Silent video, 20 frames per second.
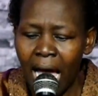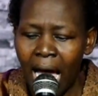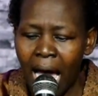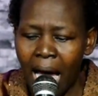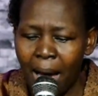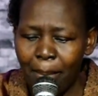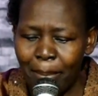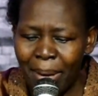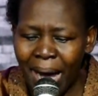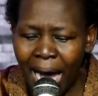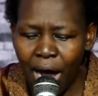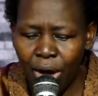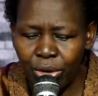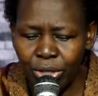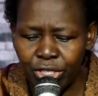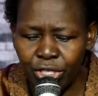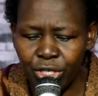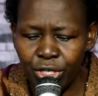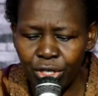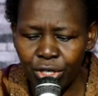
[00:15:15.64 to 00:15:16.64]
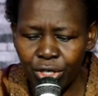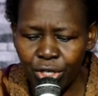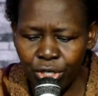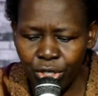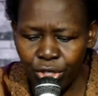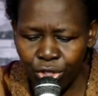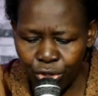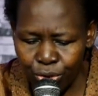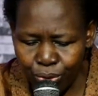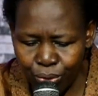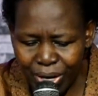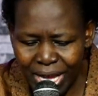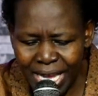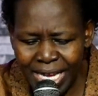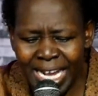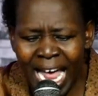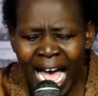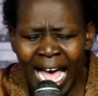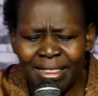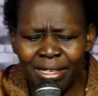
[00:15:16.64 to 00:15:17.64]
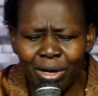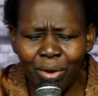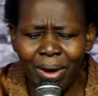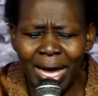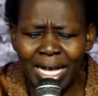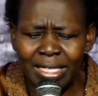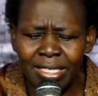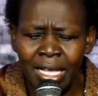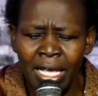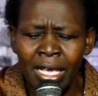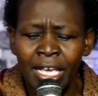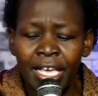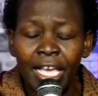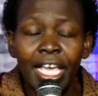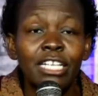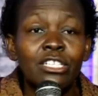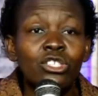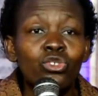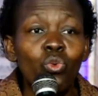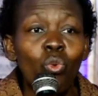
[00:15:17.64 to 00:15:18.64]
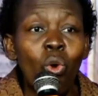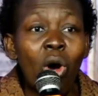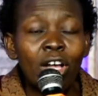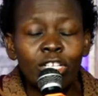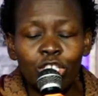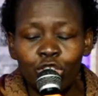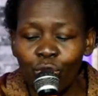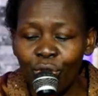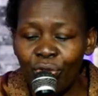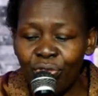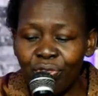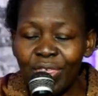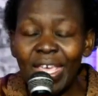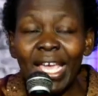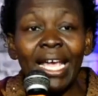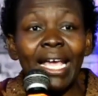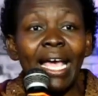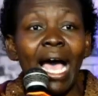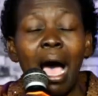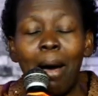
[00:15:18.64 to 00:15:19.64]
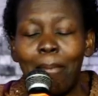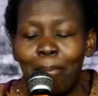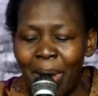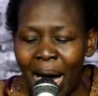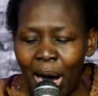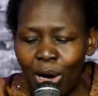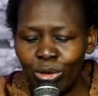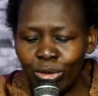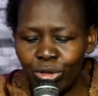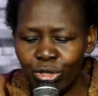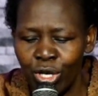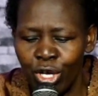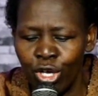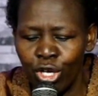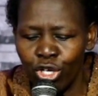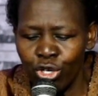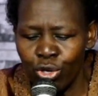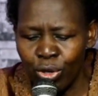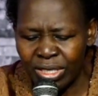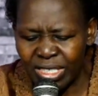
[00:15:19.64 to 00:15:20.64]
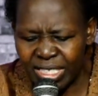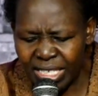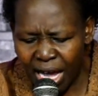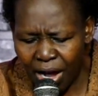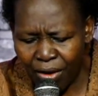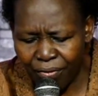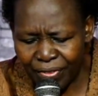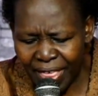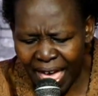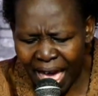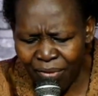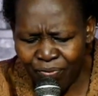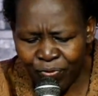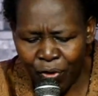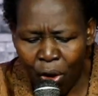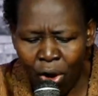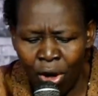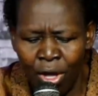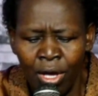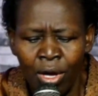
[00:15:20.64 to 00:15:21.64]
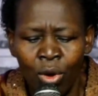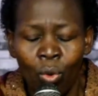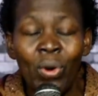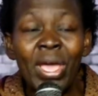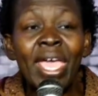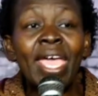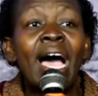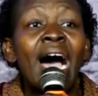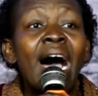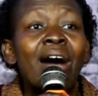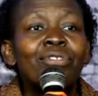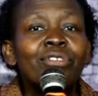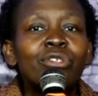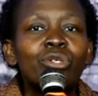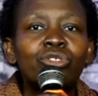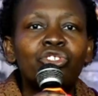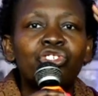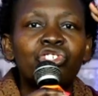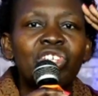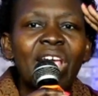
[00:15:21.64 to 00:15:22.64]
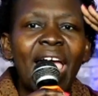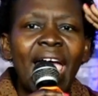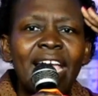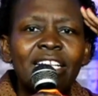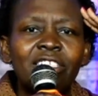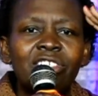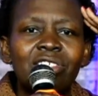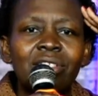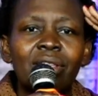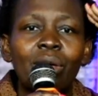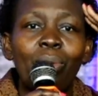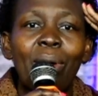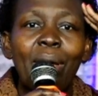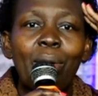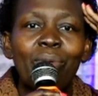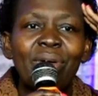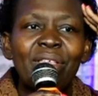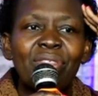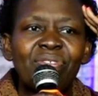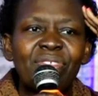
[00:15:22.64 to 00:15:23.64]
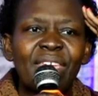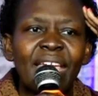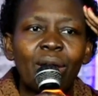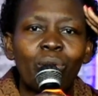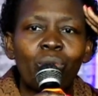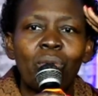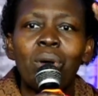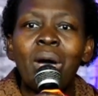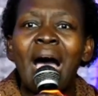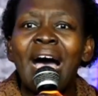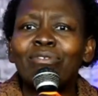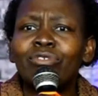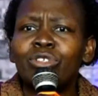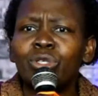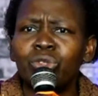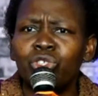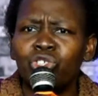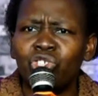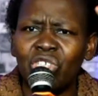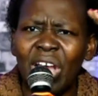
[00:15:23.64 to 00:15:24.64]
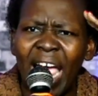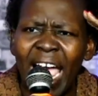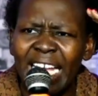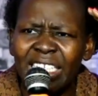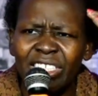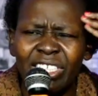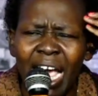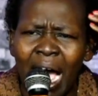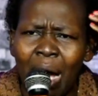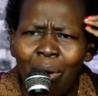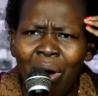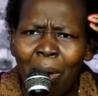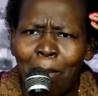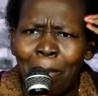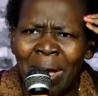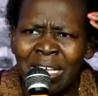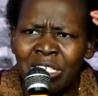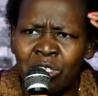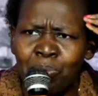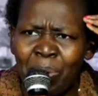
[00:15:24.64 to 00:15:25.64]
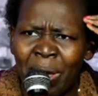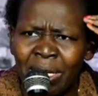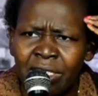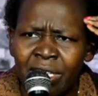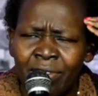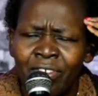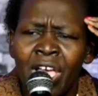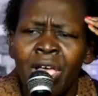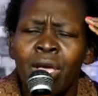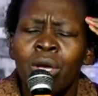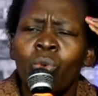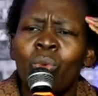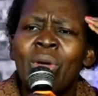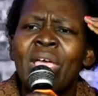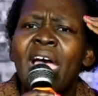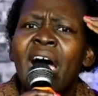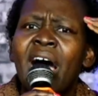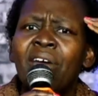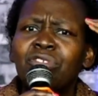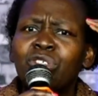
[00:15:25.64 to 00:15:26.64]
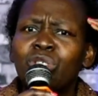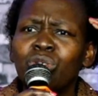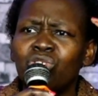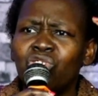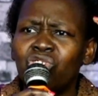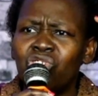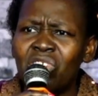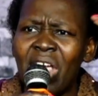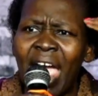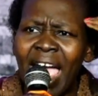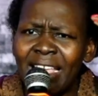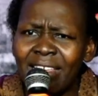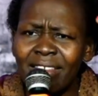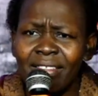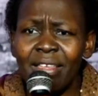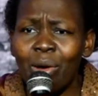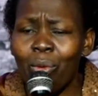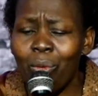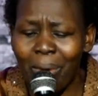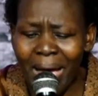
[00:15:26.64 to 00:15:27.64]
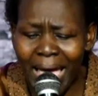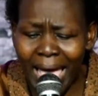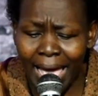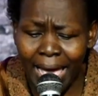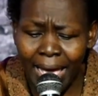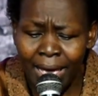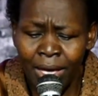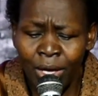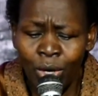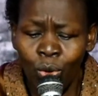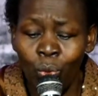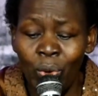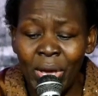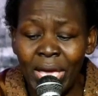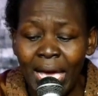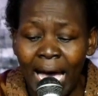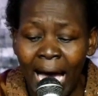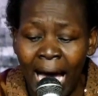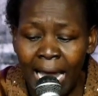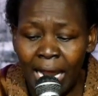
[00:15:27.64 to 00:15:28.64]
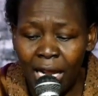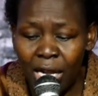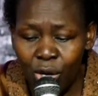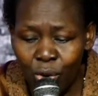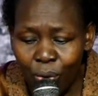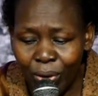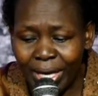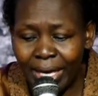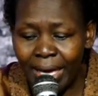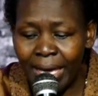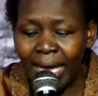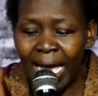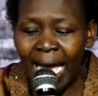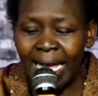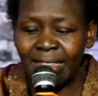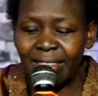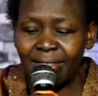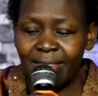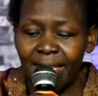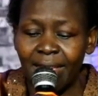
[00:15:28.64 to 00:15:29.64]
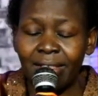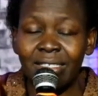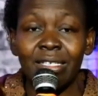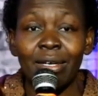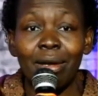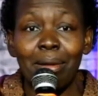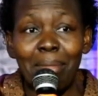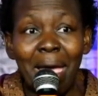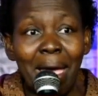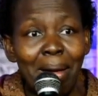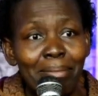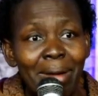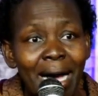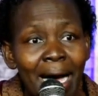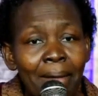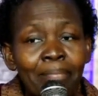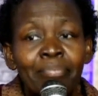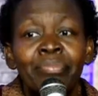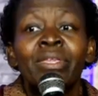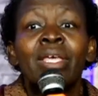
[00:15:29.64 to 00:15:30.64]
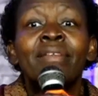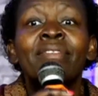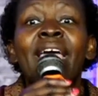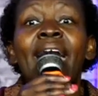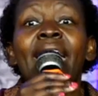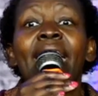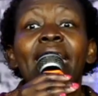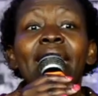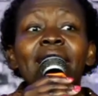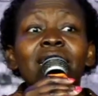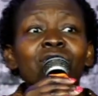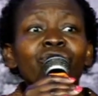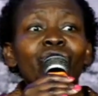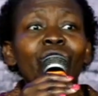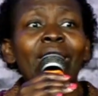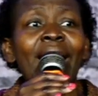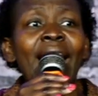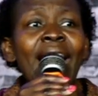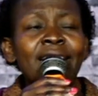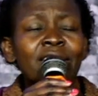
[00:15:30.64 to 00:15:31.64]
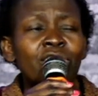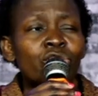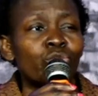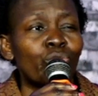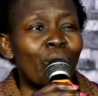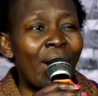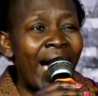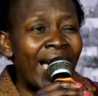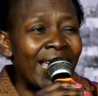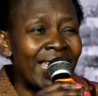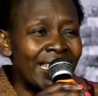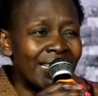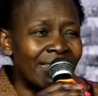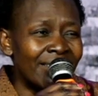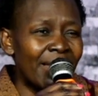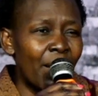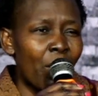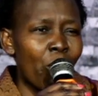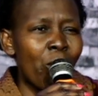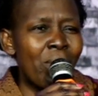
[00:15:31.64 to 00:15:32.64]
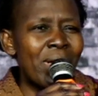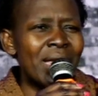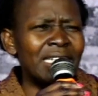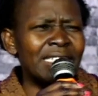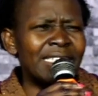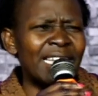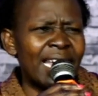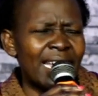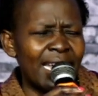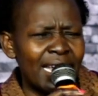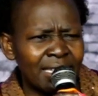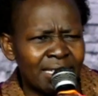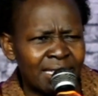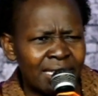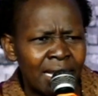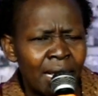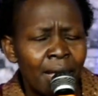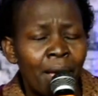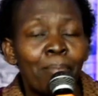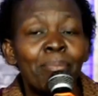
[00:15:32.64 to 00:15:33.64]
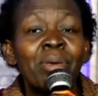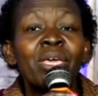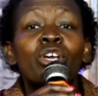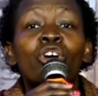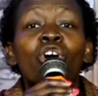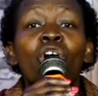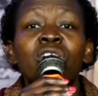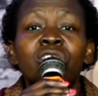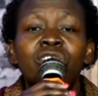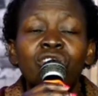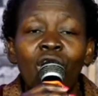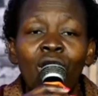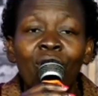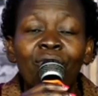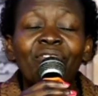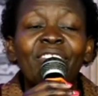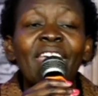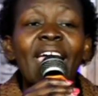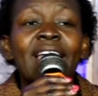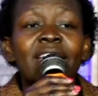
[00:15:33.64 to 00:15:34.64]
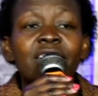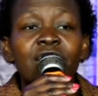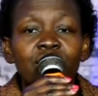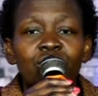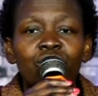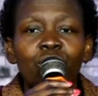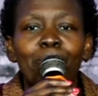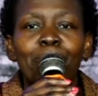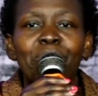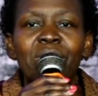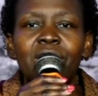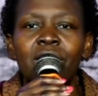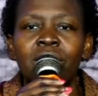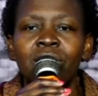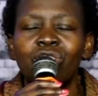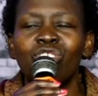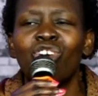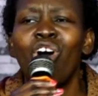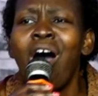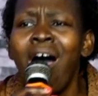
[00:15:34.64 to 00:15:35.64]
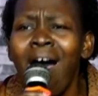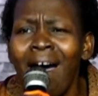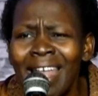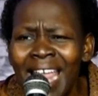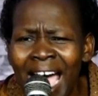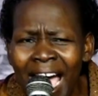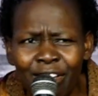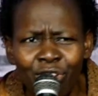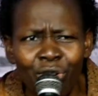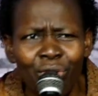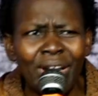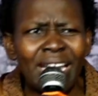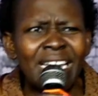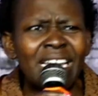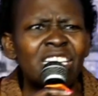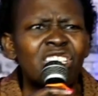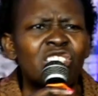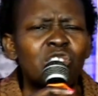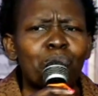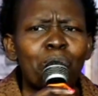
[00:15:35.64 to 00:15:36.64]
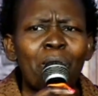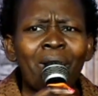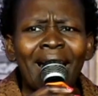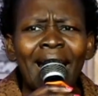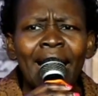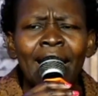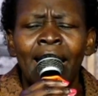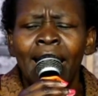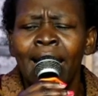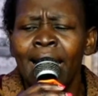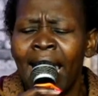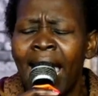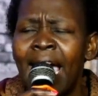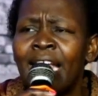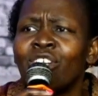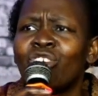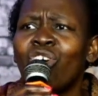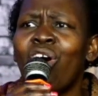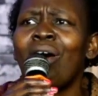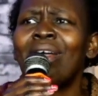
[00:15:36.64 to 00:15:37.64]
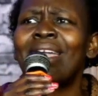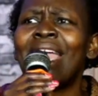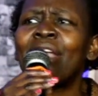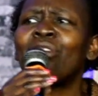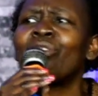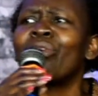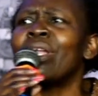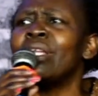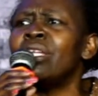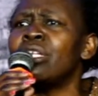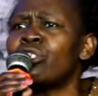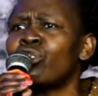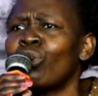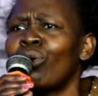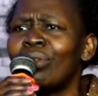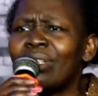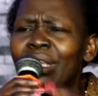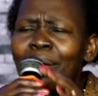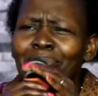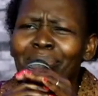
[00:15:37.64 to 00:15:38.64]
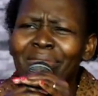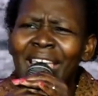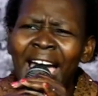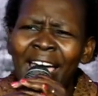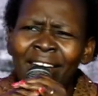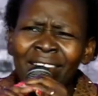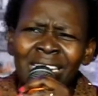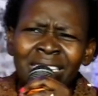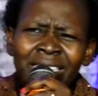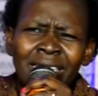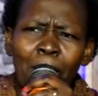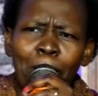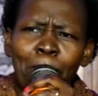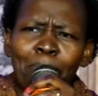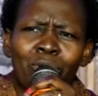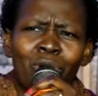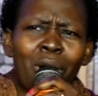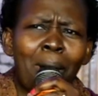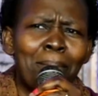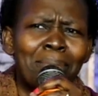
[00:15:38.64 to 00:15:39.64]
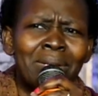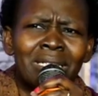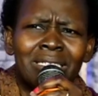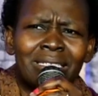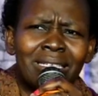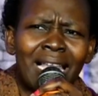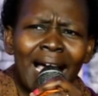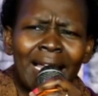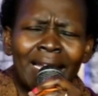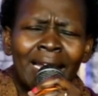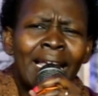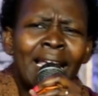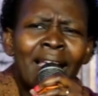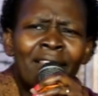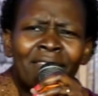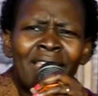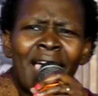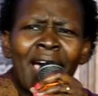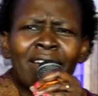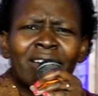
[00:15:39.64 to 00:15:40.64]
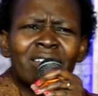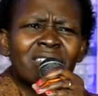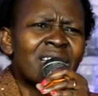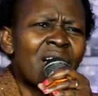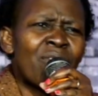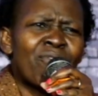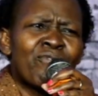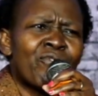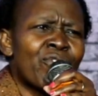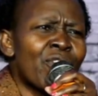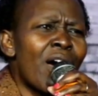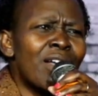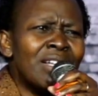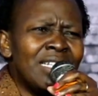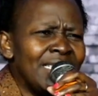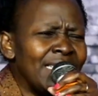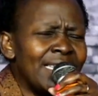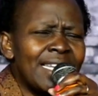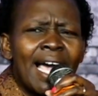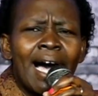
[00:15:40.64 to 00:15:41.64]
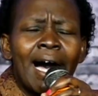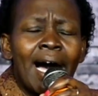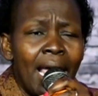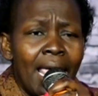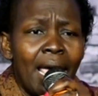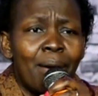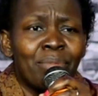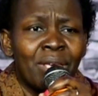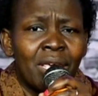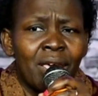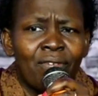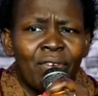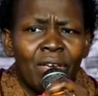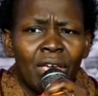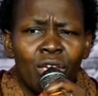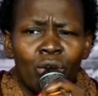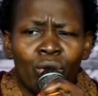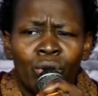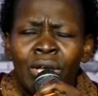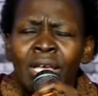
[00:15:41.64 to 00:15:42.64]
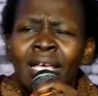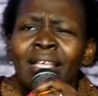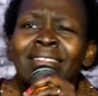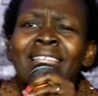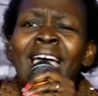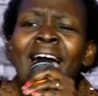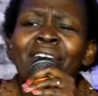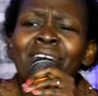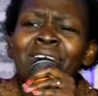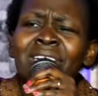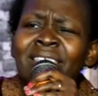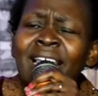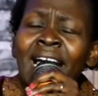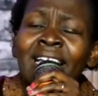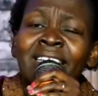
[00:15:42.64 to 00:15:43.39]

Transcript: about you. In other words, it's what you think about yourself. Therefore, we have to change the way we think. We have to change our perspective. We have to change the way we are looking at things. Remember, the Israelites were in the wilderness because of their disobedience. God had already spoken and God had already told them, There is a promised land, there is a frontier I am giving you, there is a